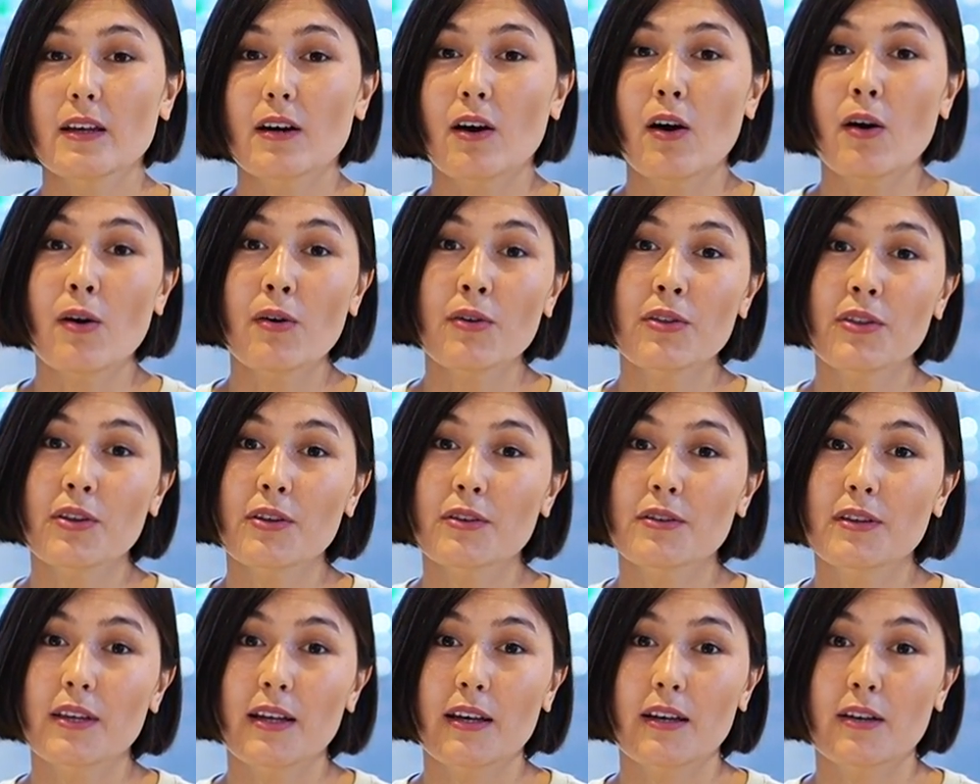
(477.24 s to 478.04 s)

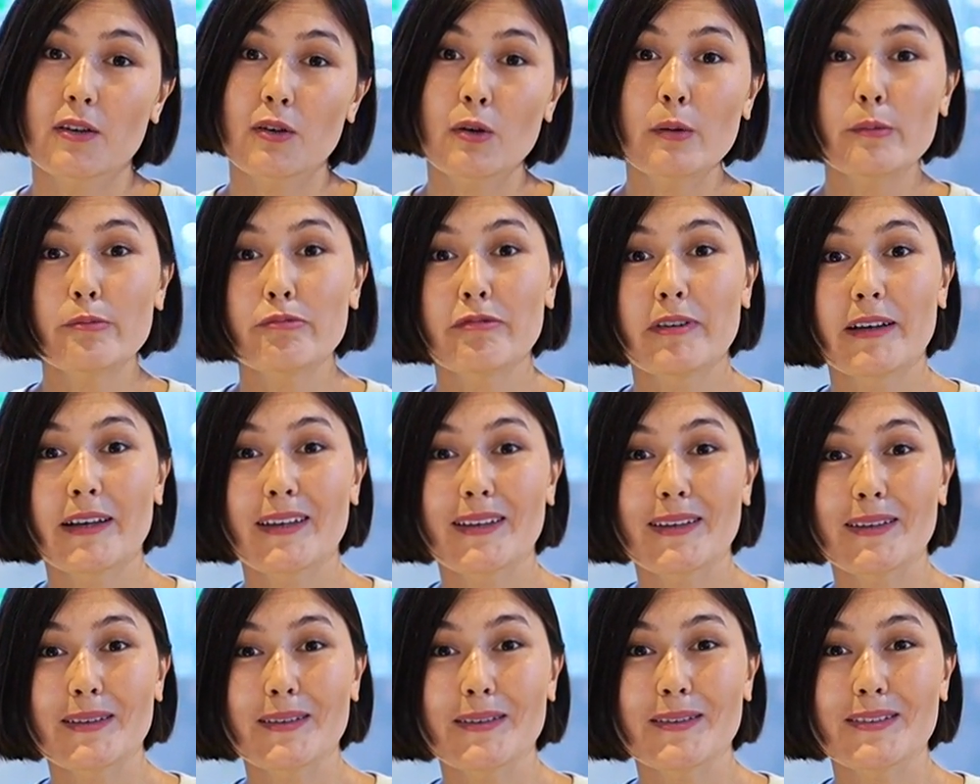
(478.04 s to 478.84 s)
Also, the
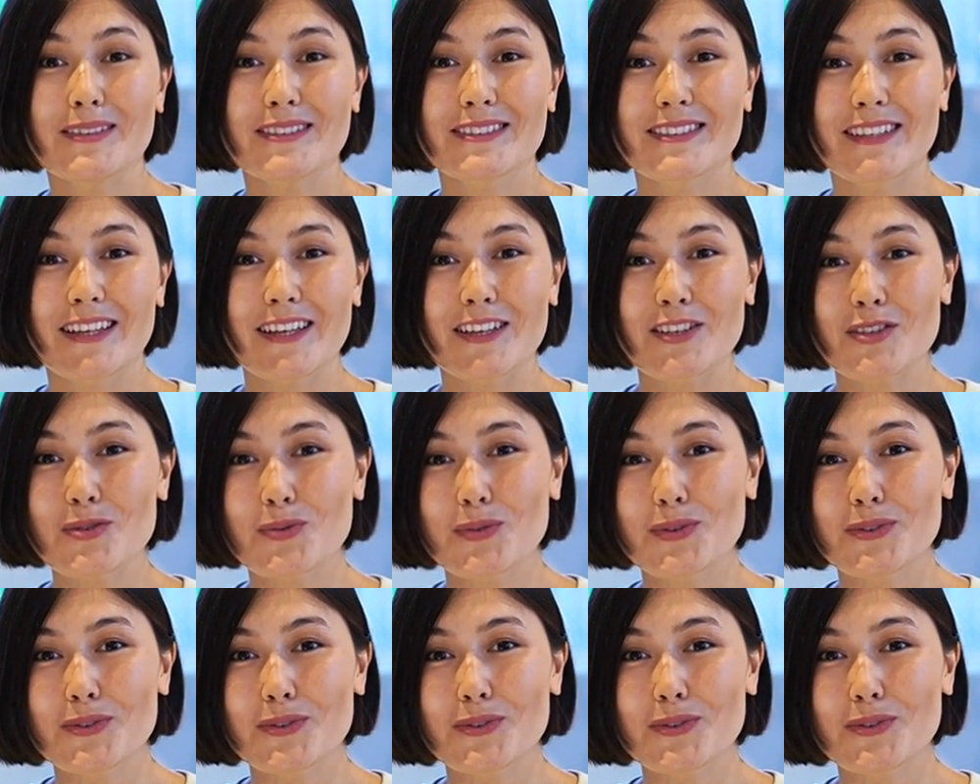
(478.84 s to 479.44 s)
roleplay stage